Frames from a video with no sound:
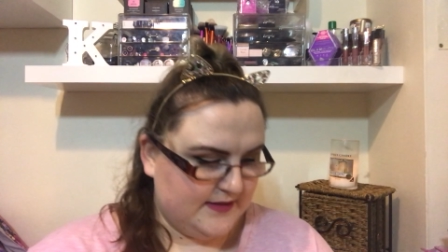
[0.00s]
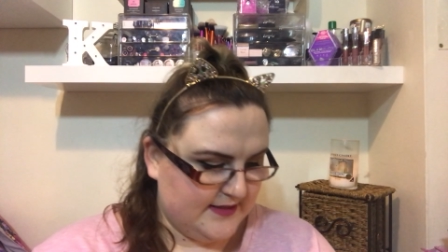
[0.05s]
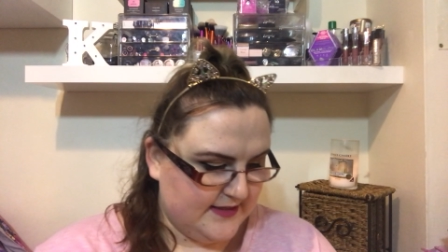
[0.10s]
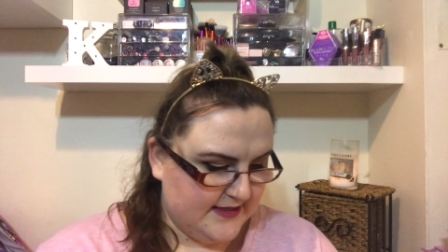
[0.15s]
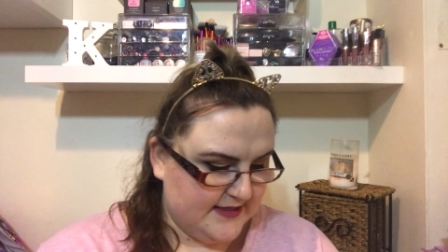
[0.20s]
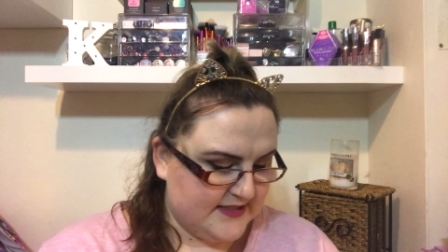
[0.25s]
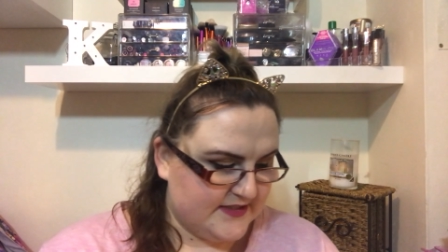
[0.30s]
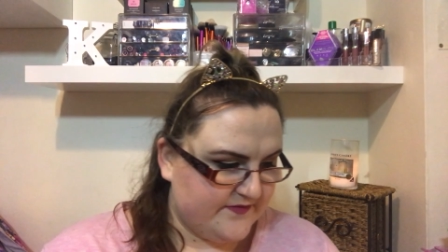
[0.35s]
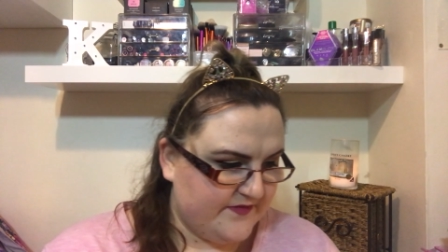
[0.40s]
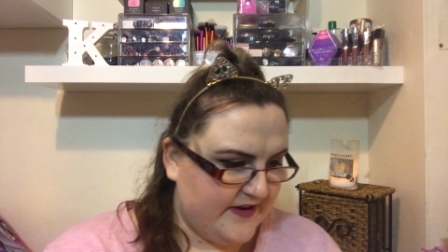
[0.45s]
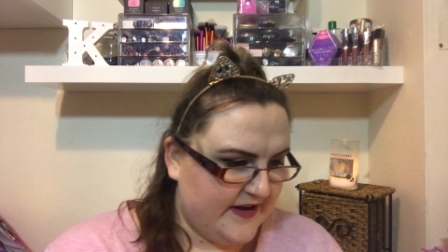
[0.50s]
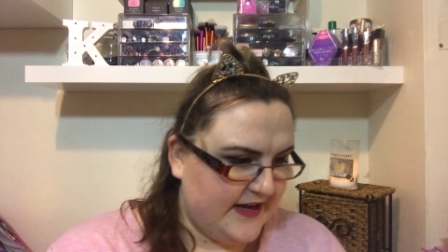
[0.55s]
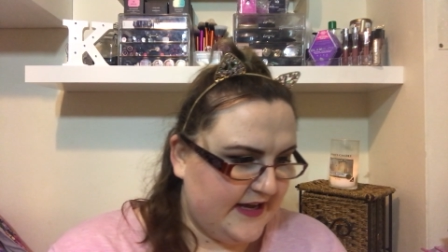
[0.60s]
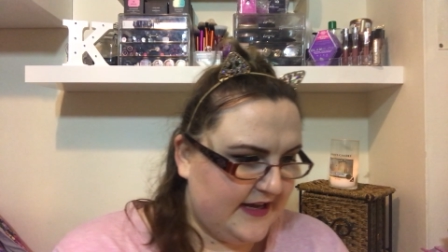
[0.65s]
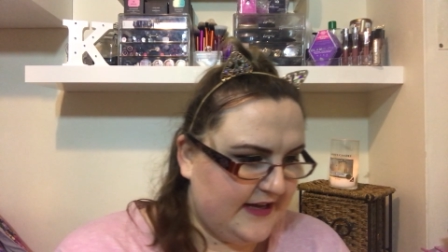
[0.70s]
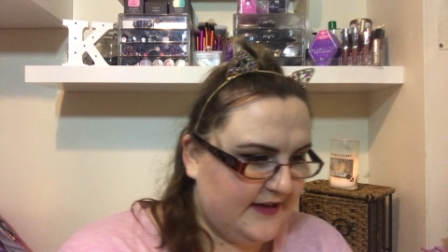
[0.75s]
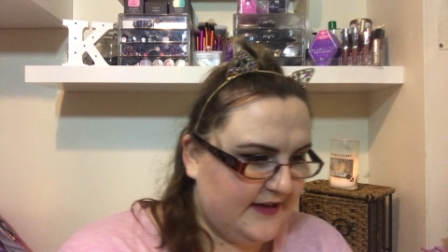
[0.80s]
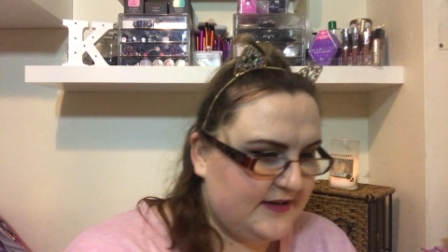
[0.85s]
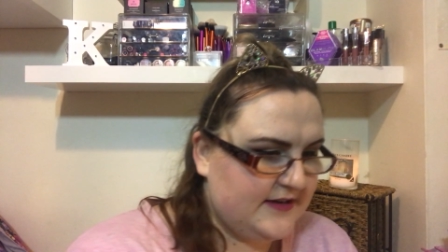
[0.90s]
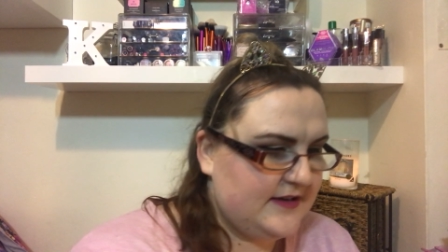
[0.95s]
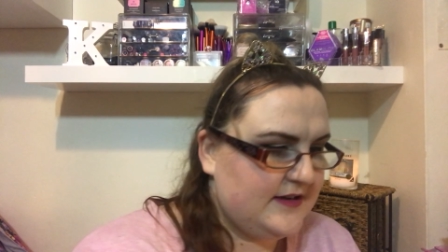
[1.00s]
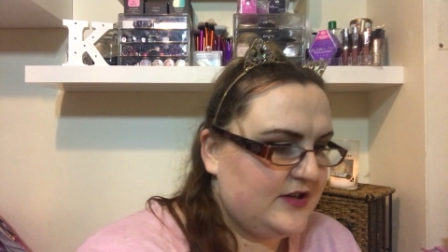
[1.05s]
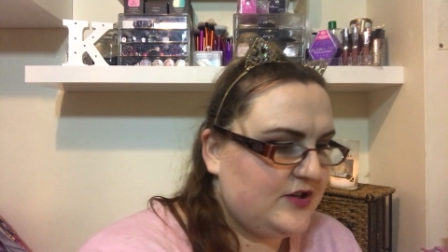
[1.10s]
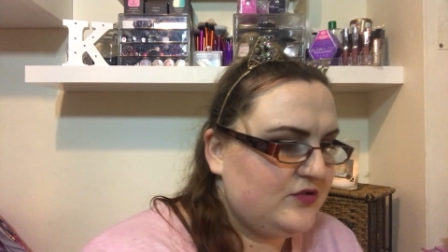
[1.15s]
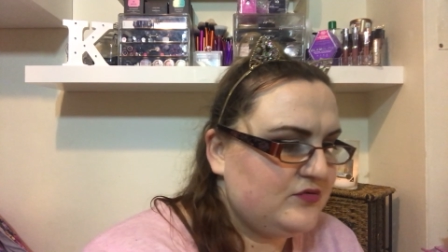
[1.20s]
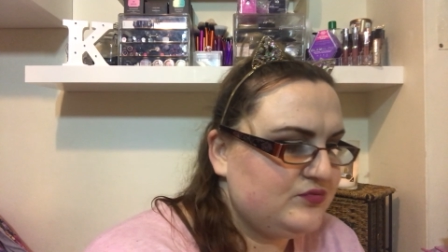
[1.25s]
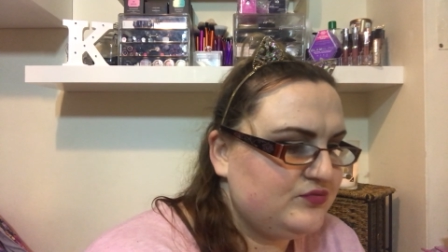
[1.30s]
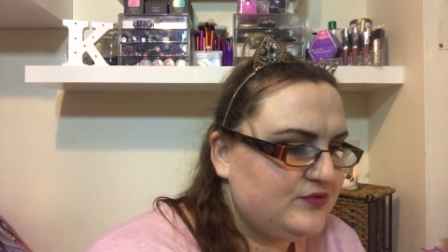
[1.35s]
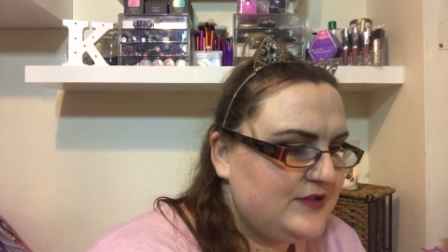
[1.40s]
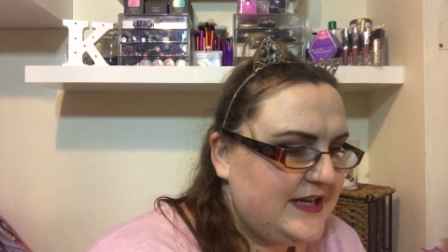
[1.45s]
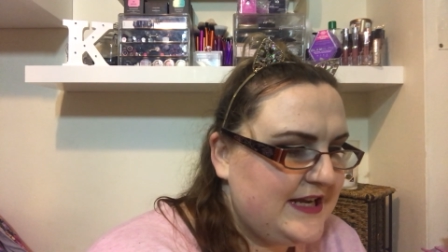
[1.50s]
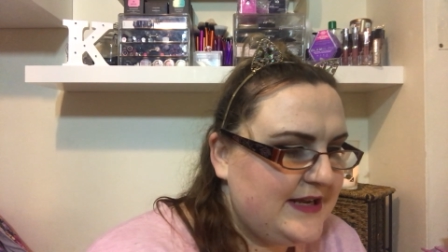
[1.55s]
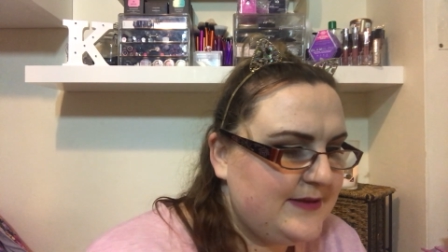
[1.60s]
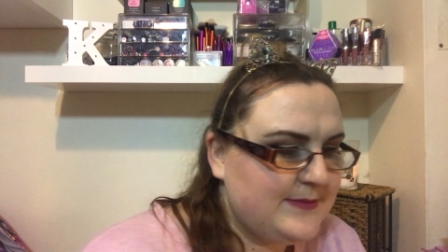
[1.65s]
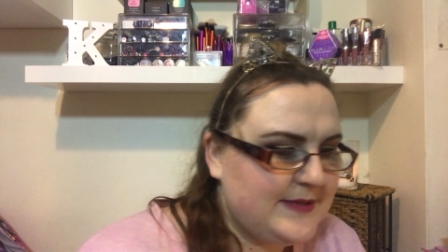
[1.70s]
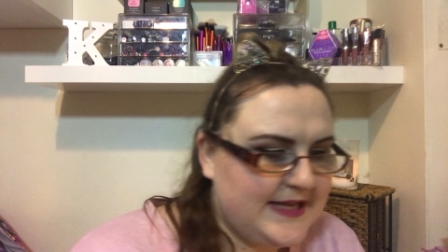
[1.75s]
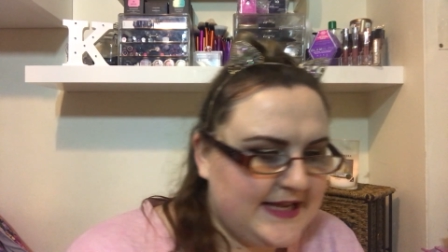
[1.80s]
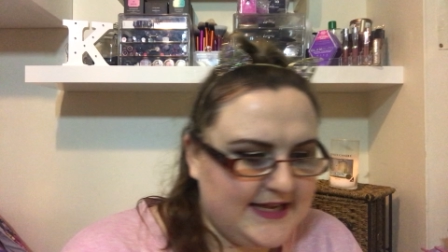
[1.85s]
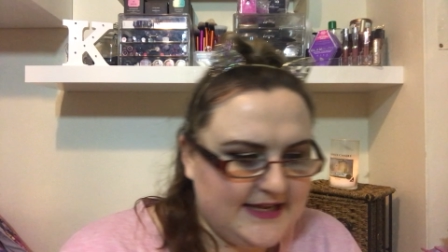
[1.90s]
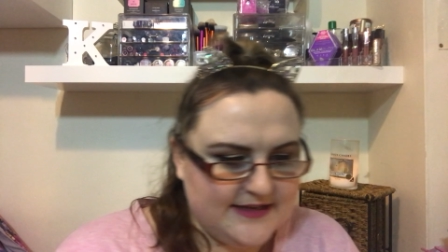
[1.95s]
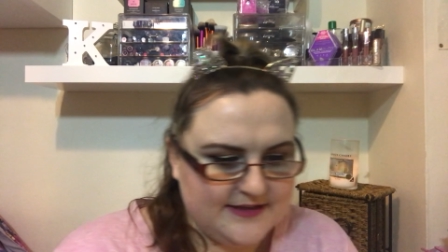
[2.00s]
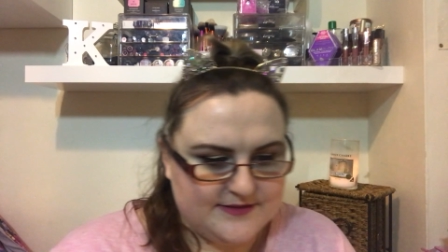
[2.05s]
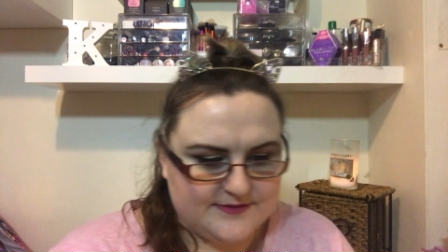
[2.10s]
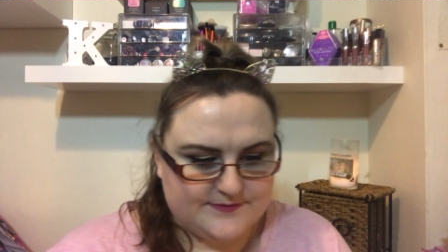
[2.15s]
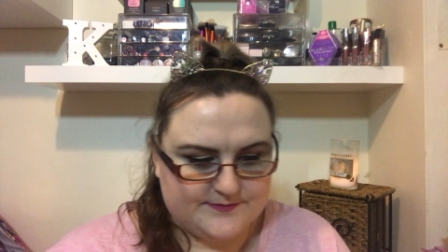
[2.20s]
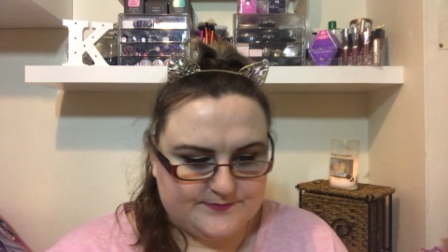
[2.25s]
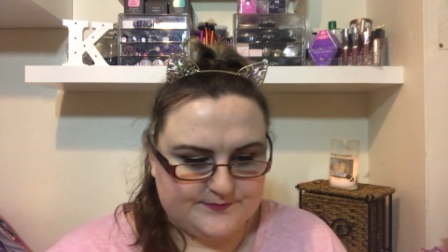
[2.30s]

It is very creamy.